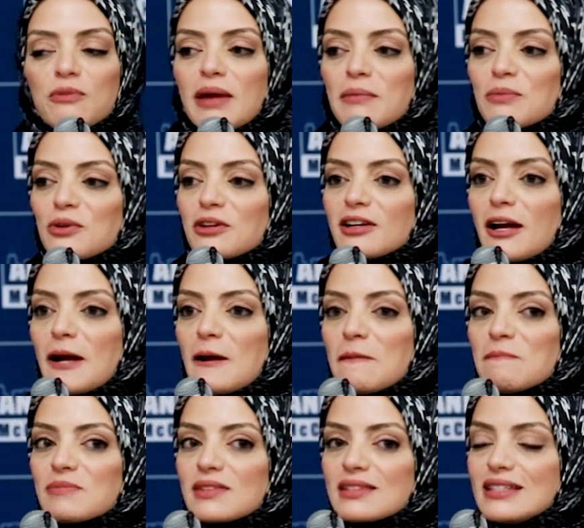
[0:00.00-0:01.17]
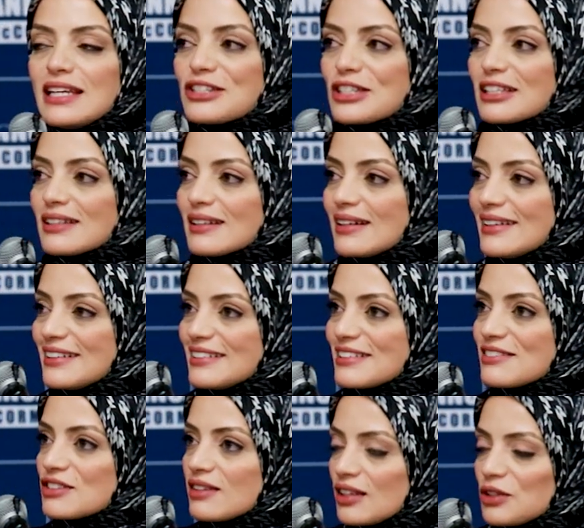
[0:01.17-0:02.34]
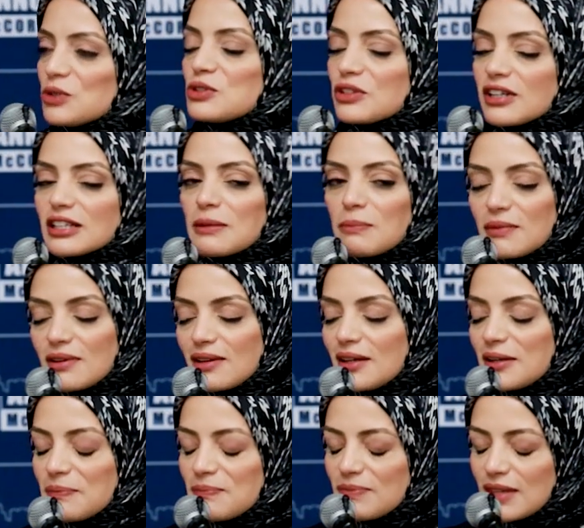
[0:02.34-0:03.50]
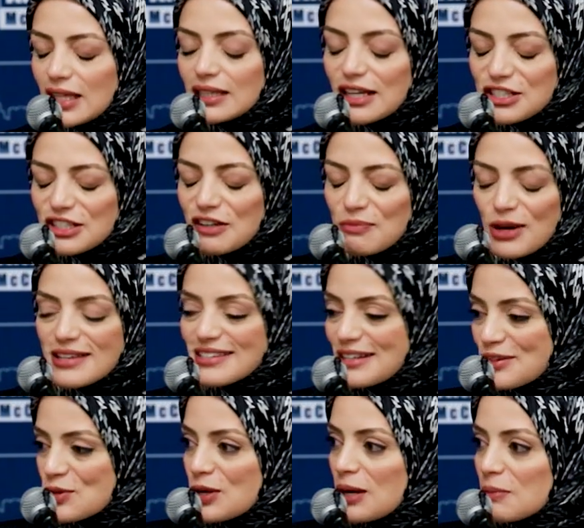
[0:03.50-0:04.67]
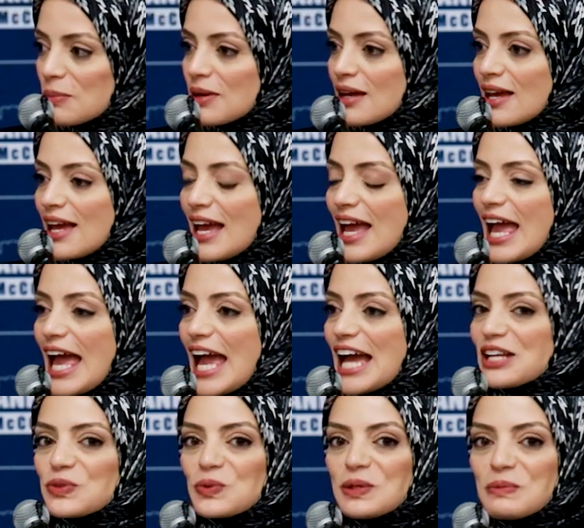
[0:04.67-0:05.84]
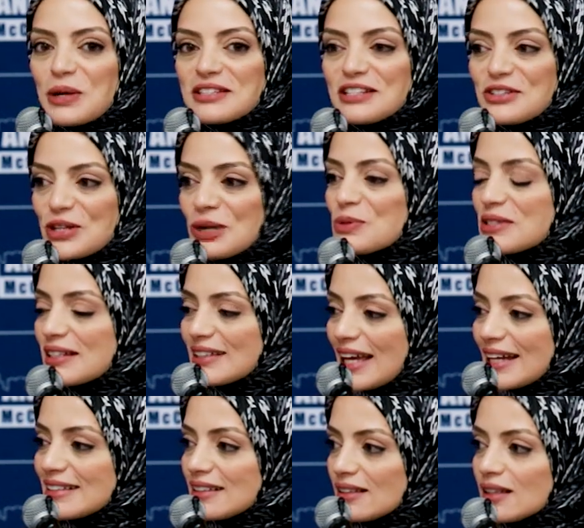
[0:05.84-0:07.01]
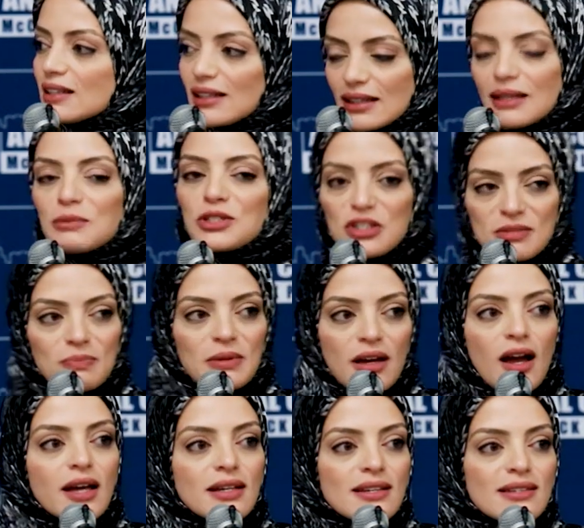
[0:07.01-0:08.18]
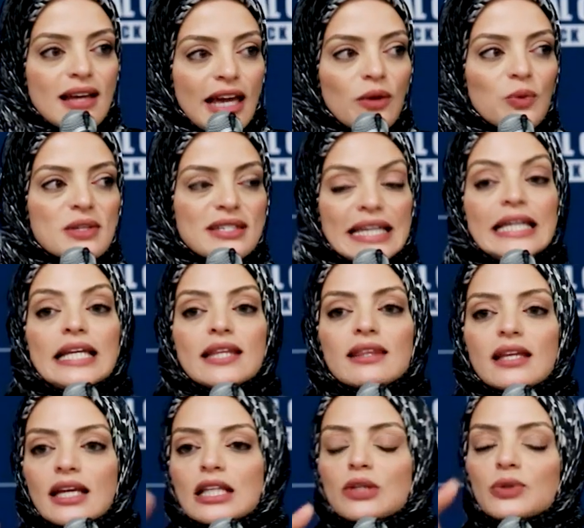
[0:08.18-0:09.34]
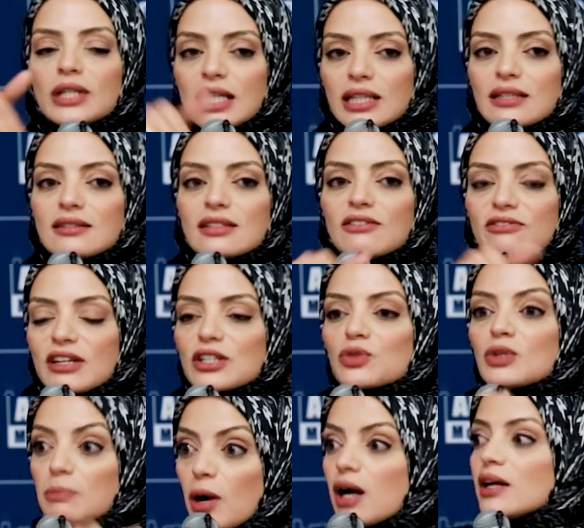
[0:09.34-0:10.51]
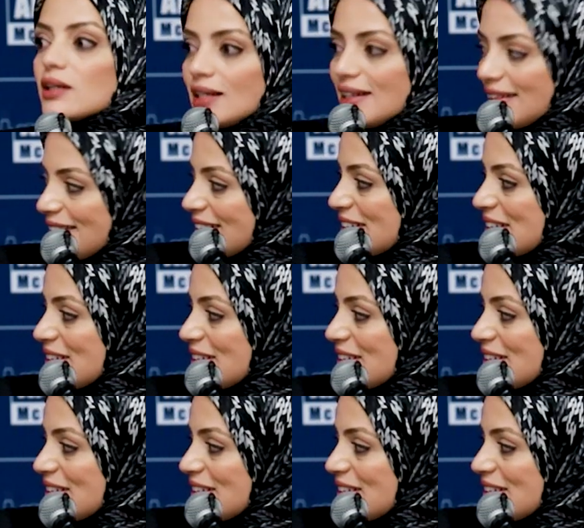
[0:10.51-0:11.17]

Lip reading: remember teaching during the election of President Trump. And when President Trump was elected, let me just be honest, I was in the Hillary Clinton victory party.